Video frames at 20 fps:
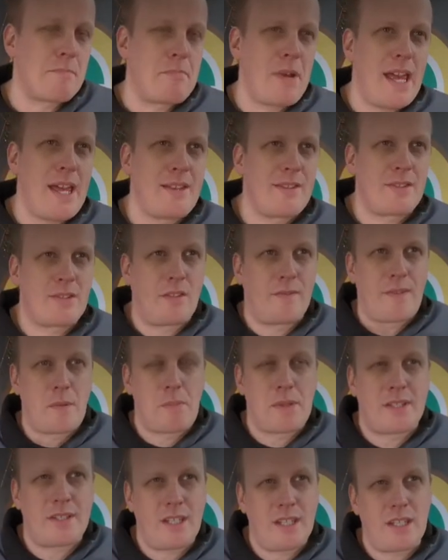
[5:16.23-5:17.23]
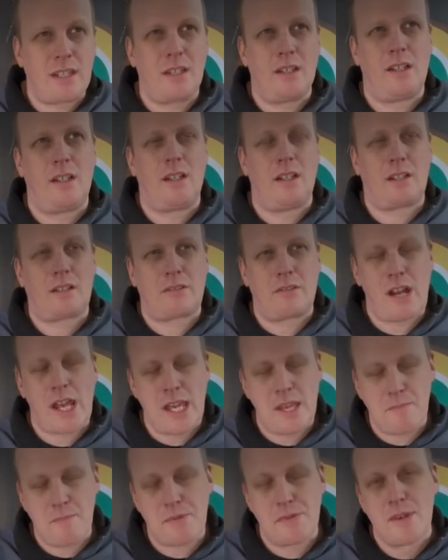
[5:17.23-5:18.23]
blends of a particular
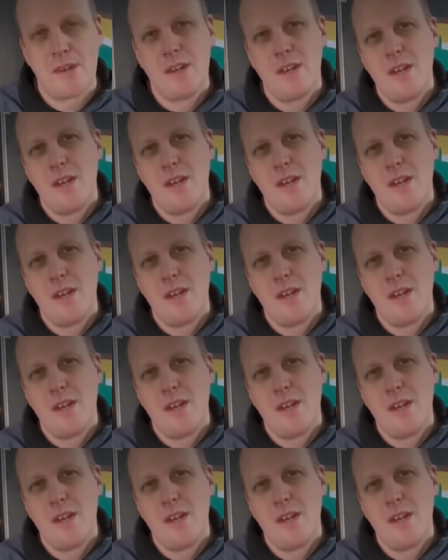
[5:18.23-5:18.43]
grape,